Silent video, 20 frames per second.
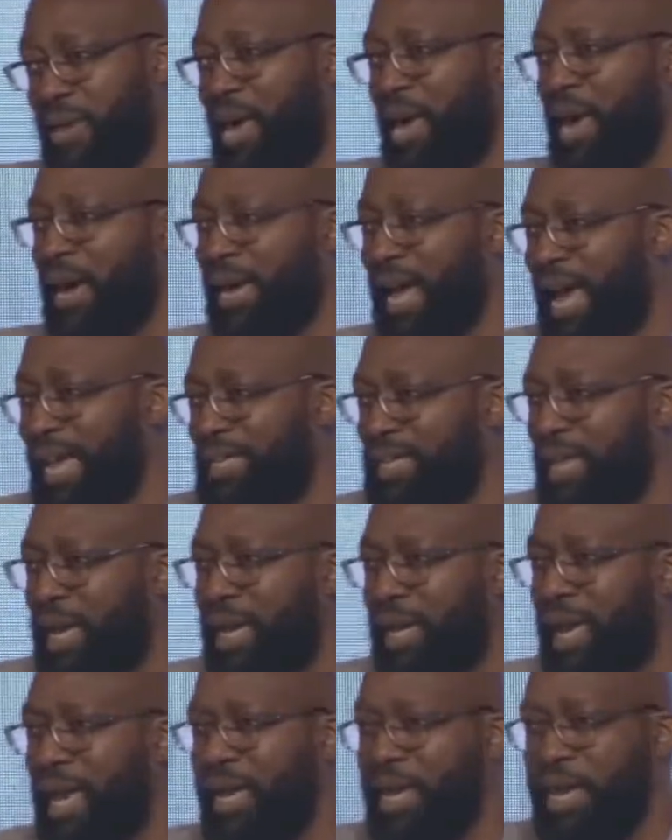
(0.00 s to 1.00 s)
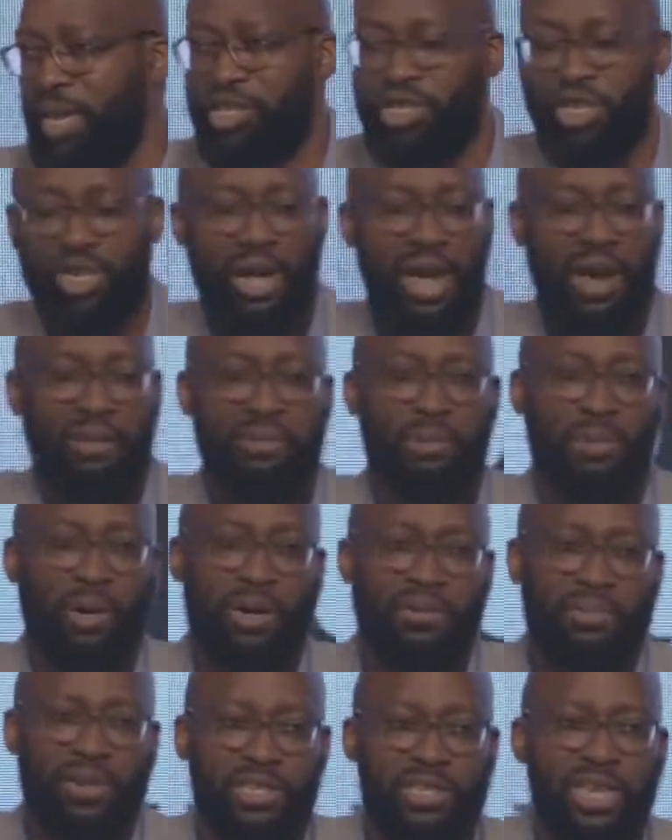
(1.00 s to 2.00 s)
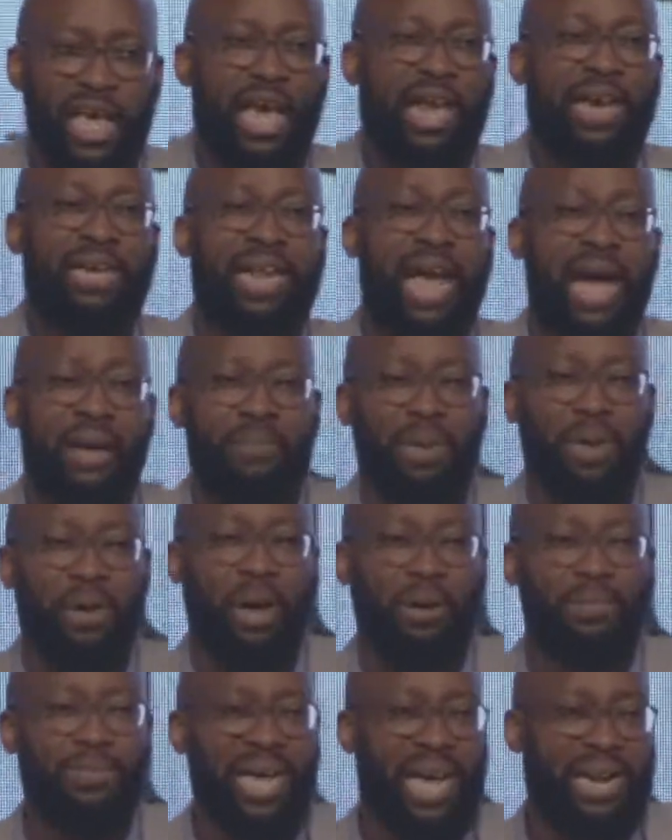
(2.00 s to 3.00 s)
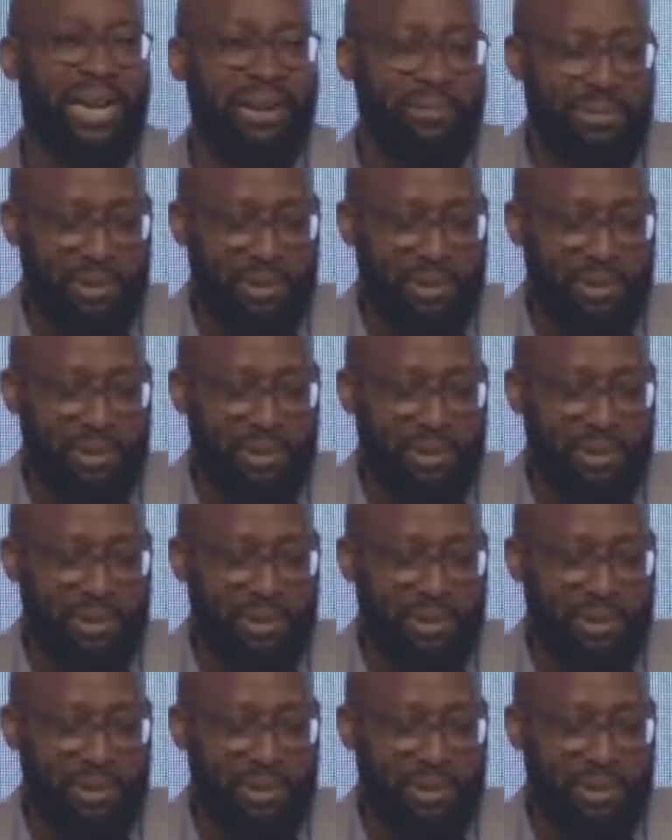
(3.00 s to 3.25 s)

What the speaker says: And I declare each and every one of us, that becomes our living